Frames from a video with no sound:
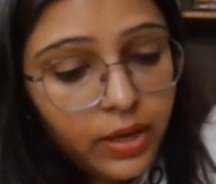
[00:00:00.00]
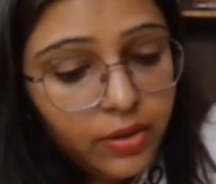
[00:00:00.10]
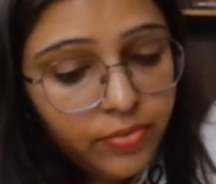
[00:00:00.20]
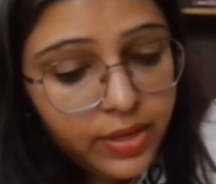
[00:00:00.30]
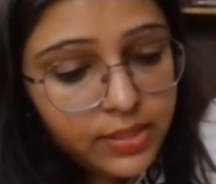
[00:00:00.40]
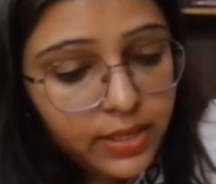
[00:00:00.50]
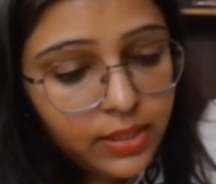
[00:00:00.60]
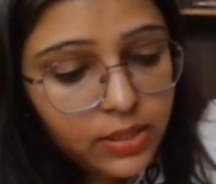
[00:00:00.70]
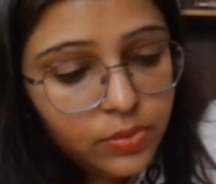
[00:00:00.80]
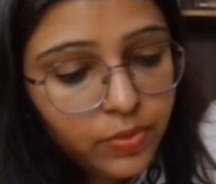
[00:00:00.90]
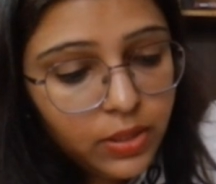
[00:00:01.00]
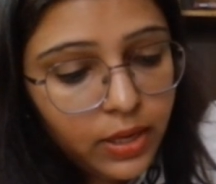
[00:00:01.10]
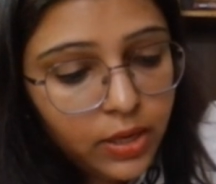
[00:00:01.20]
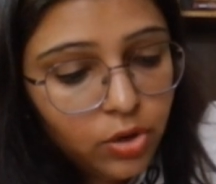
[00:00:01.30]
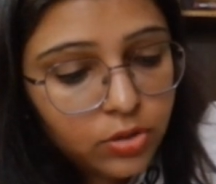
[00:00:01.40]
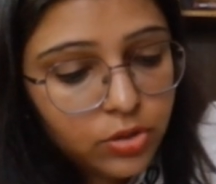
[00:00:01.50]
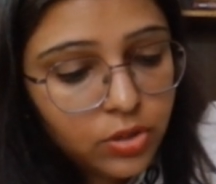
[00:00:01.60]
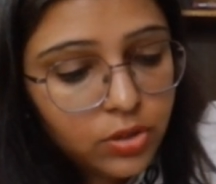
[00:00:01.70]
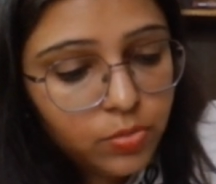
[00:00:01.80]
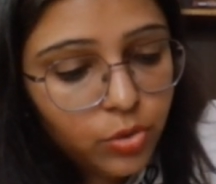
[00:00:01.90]
if I say this one, here
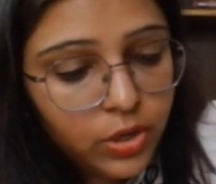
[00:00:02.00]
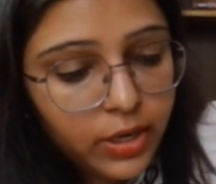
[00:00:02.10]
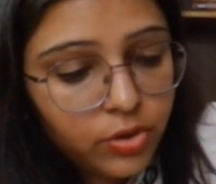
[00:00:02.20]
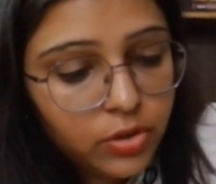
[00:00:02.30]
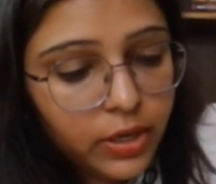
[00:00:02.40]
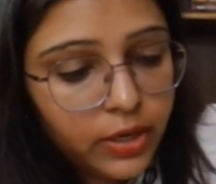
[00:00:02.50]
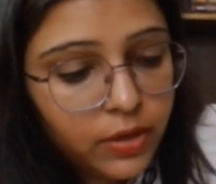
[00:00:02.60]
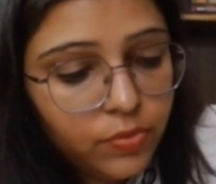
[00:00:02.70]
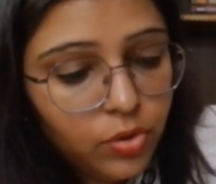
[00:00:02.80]
oxygen is more electronegative,